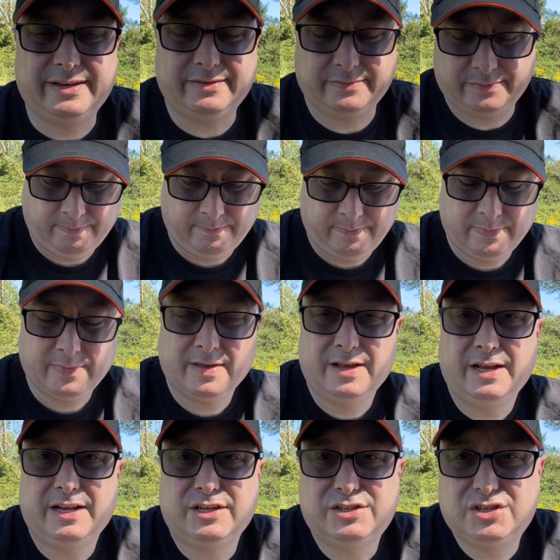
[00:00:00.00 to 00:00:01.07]

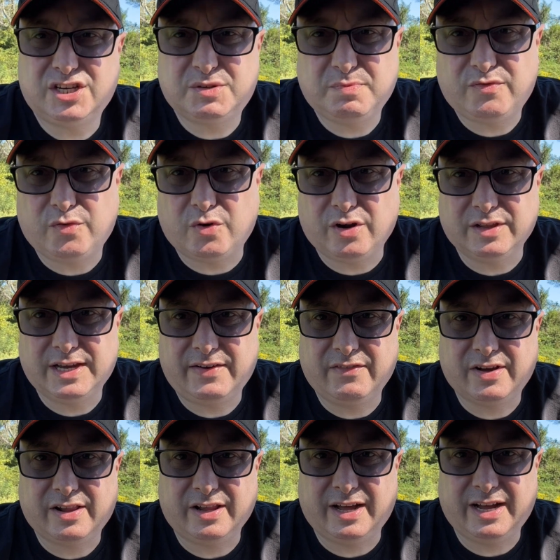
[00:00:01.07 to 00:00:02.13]
It's just before eleven
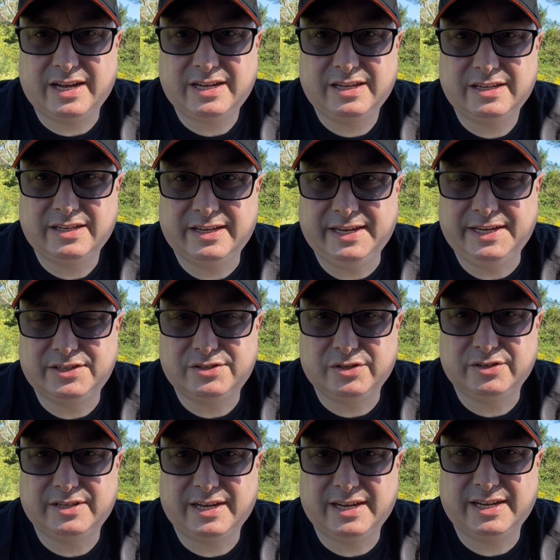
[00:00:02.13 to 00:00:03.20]
o'clock
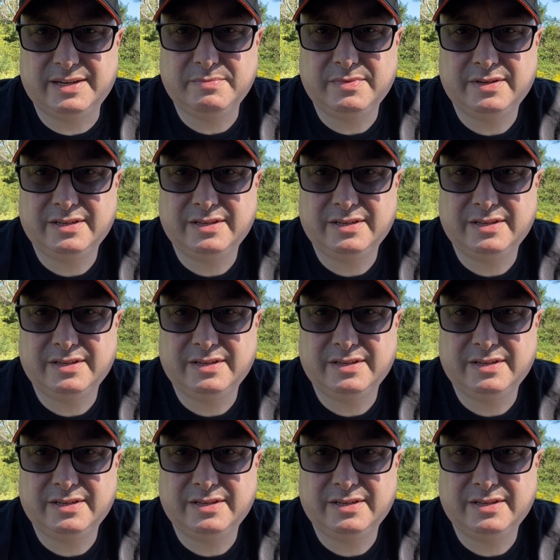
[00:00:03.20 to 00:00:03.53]
Eastern Time,